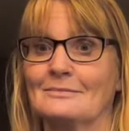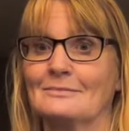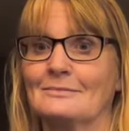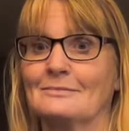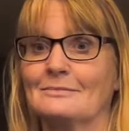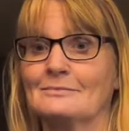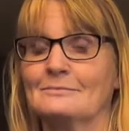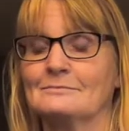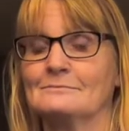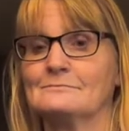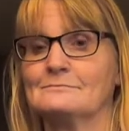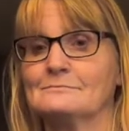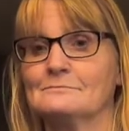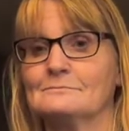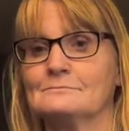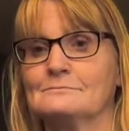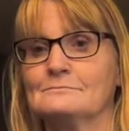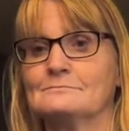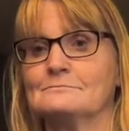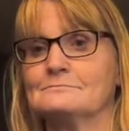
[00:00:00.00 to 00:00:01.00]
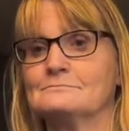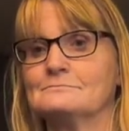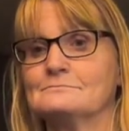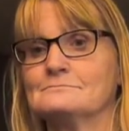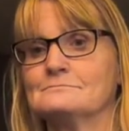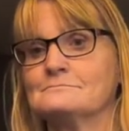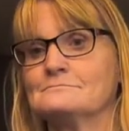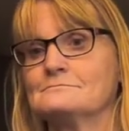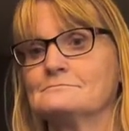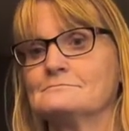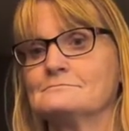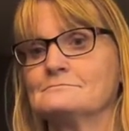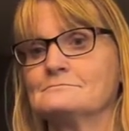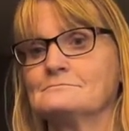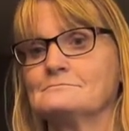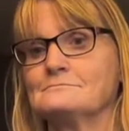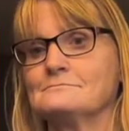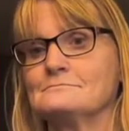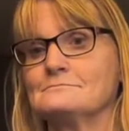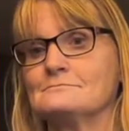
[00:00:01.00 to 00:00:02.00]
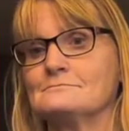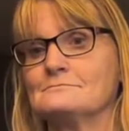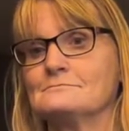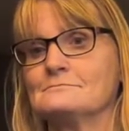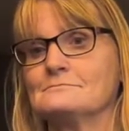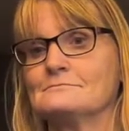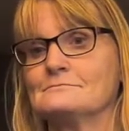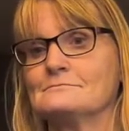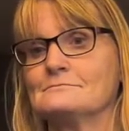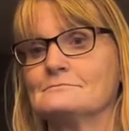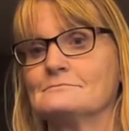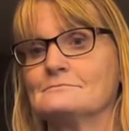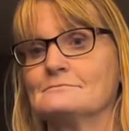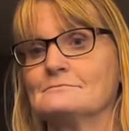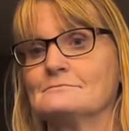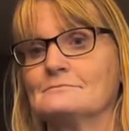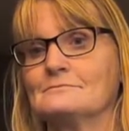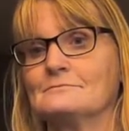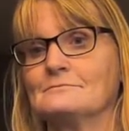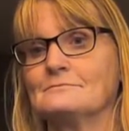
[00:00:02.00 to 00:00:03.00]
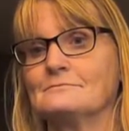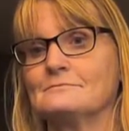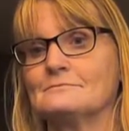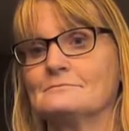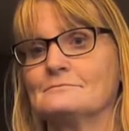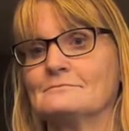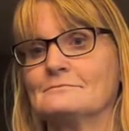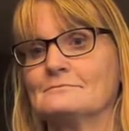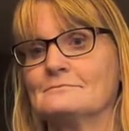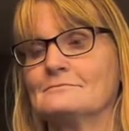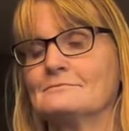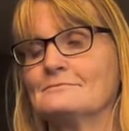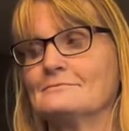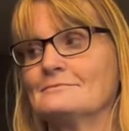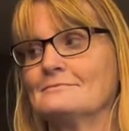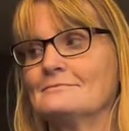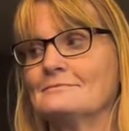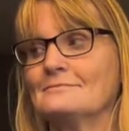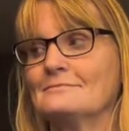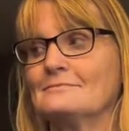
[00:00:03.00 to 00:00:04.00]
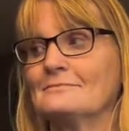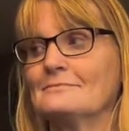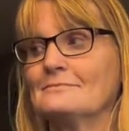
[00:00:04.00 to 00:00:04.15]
(silent)